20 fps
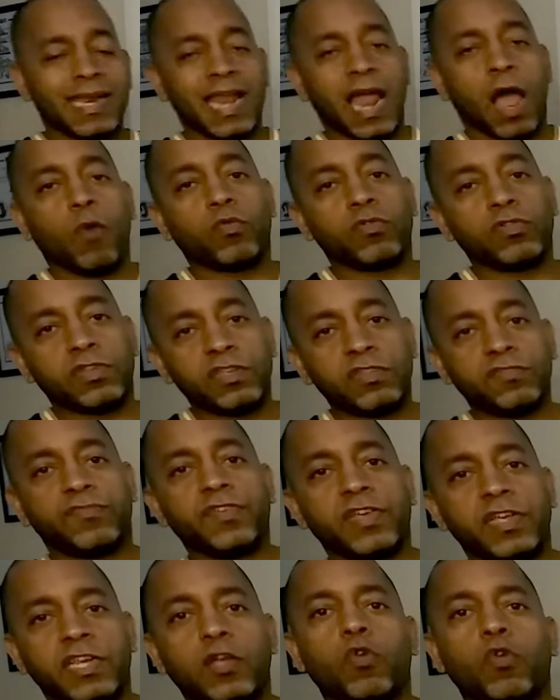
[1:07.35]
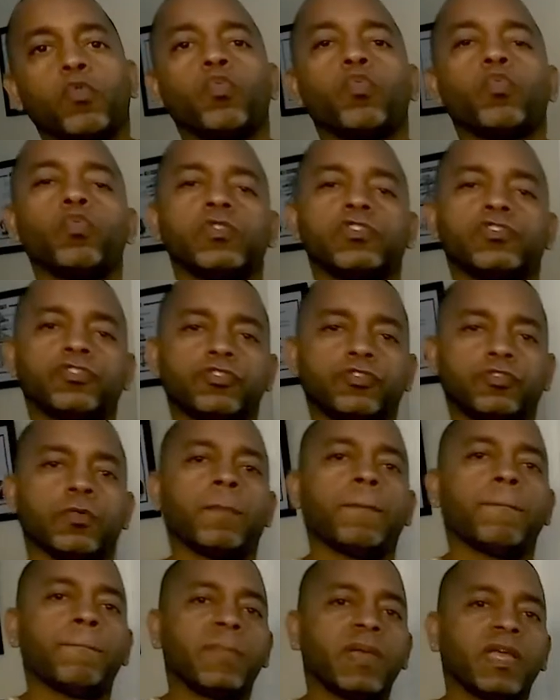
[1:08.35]
Now in this video, which is
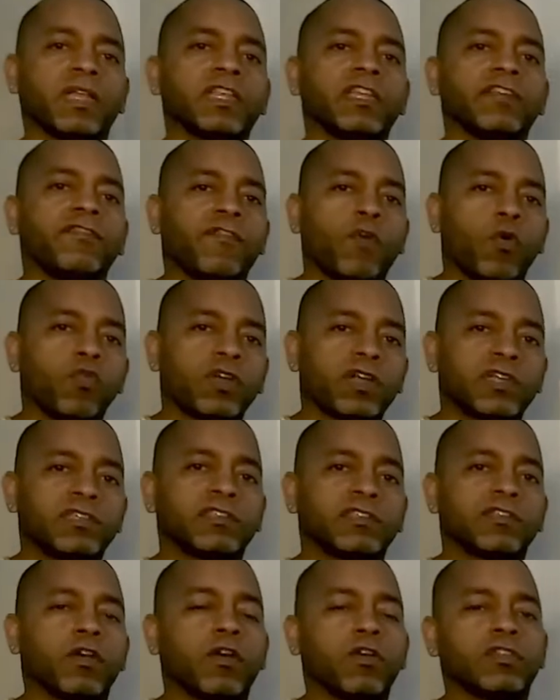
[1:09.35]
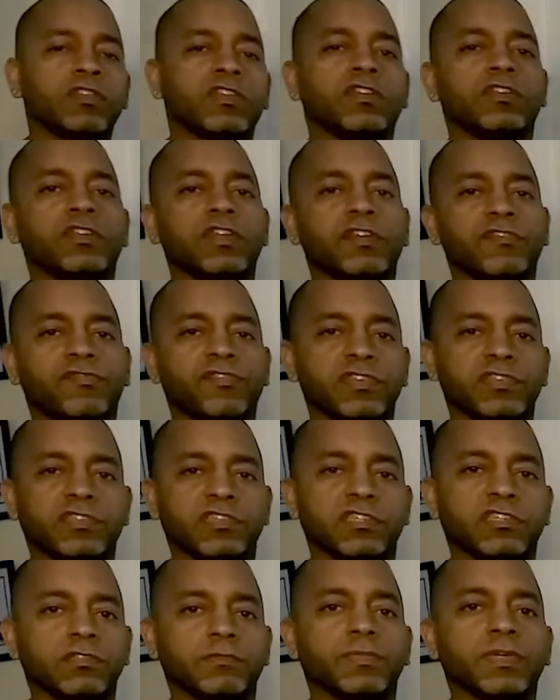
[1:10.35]
mainly focused on the
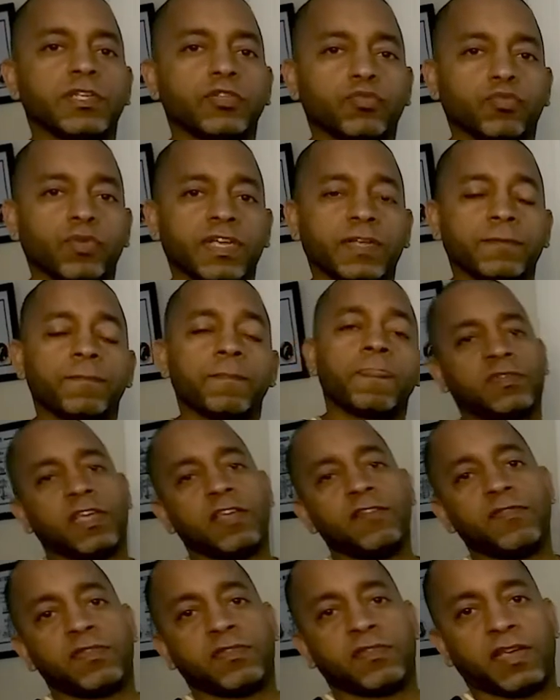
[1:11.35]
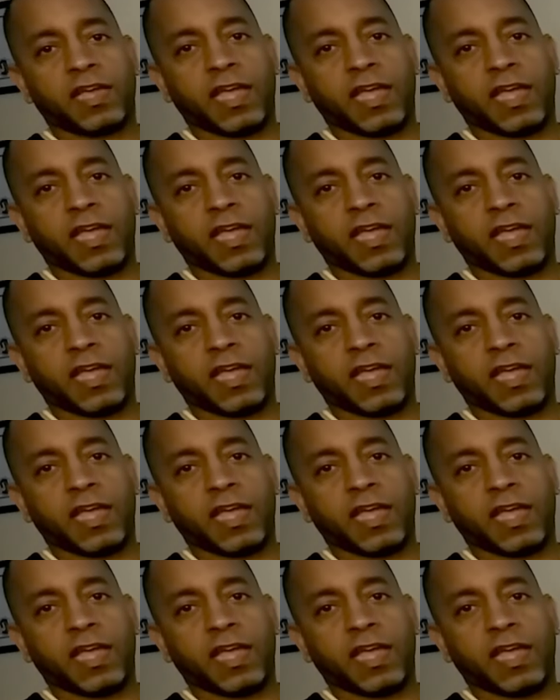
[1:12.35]
differences between savings